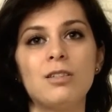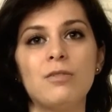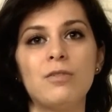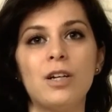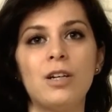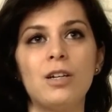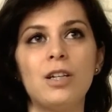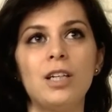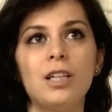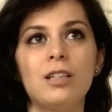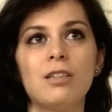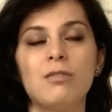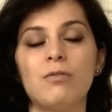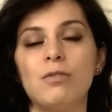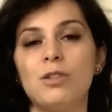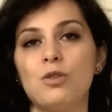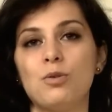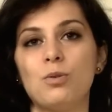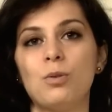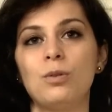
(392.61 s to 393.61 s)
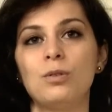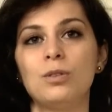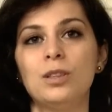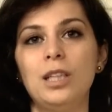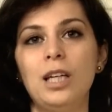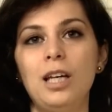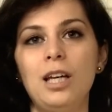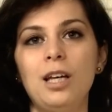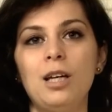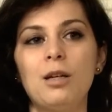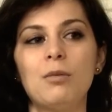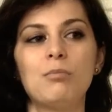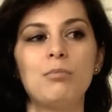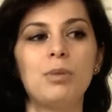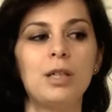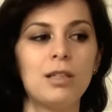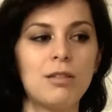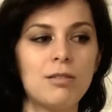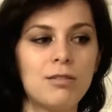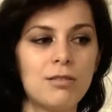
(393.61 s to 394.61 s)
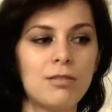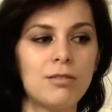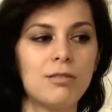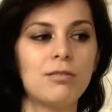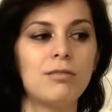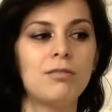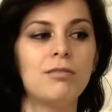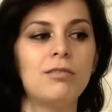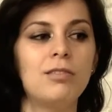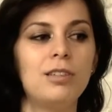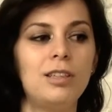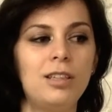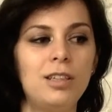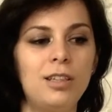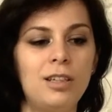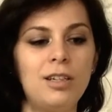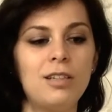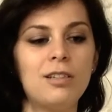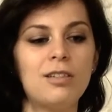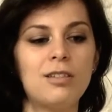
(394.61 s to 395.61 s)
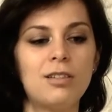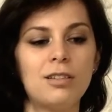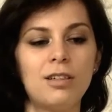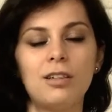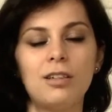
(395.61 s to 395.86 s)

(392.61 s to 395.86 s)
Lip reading: is very individual, but it is